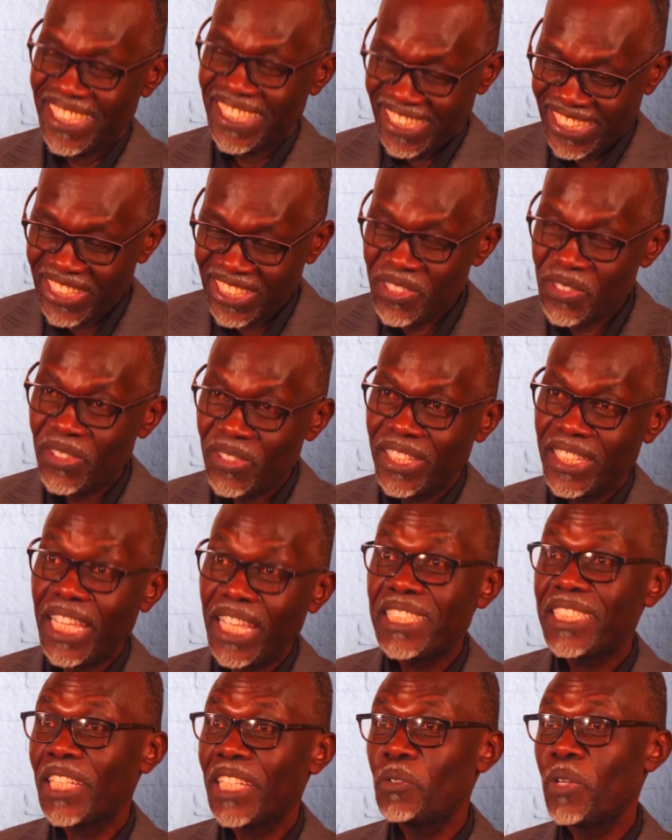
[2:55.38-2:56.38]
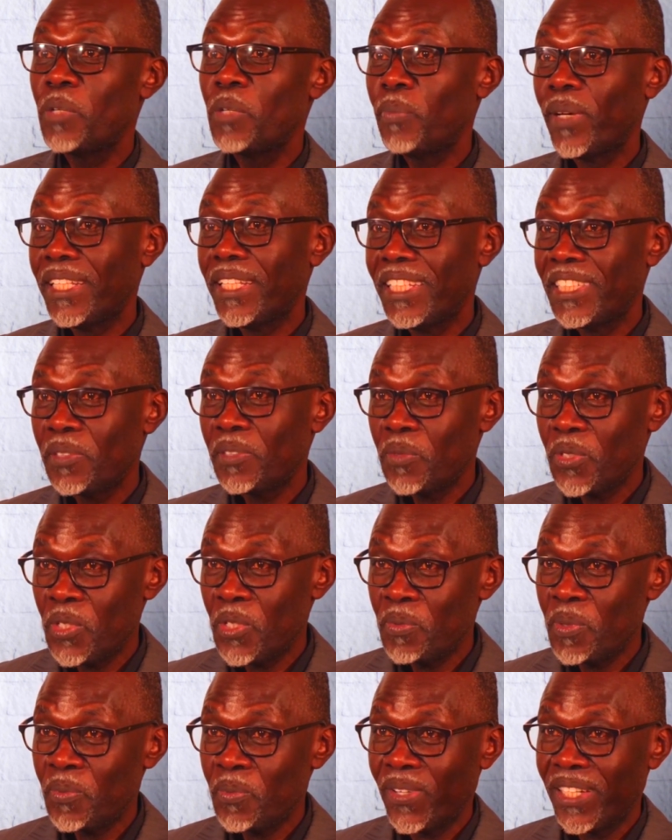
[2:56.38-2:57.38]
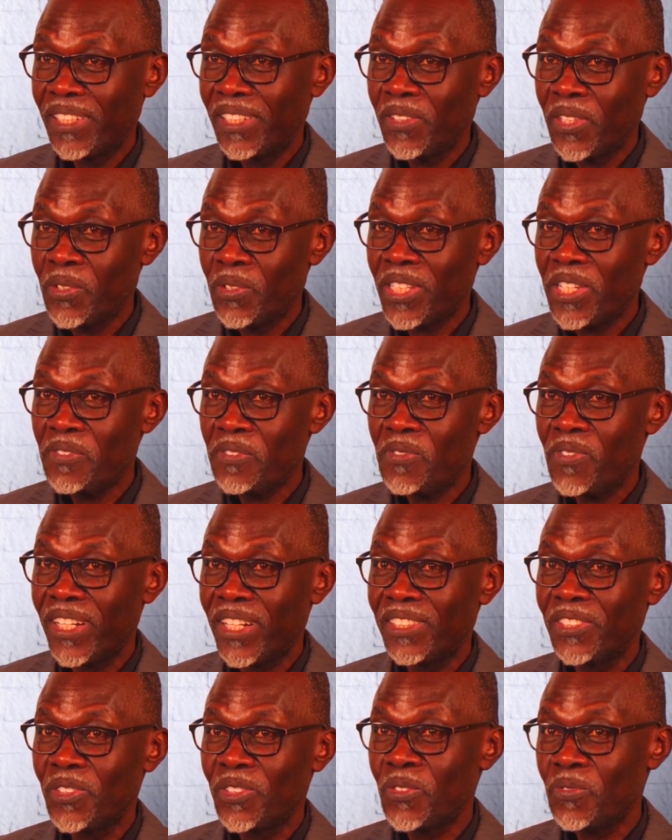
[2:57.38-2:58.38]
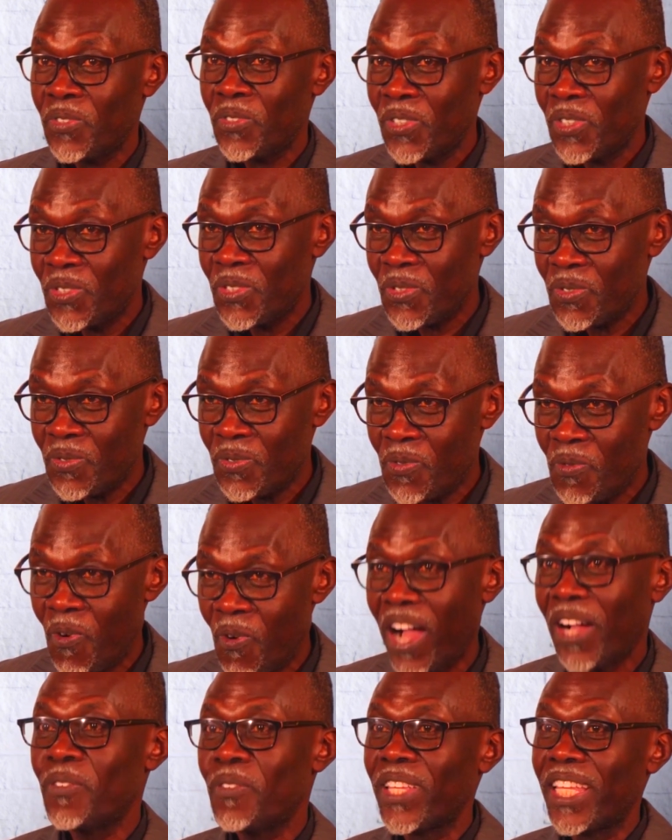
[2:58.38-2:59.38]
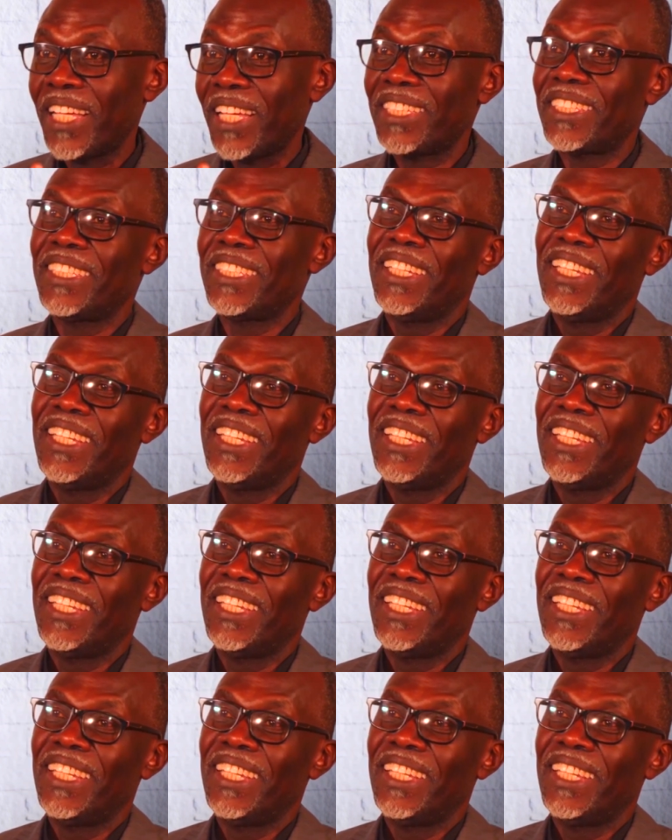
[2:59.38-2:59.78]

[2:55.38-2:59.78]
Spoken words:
Thank you. Yes, and we're in partnership with you people and we're looking forward to, for you to work with us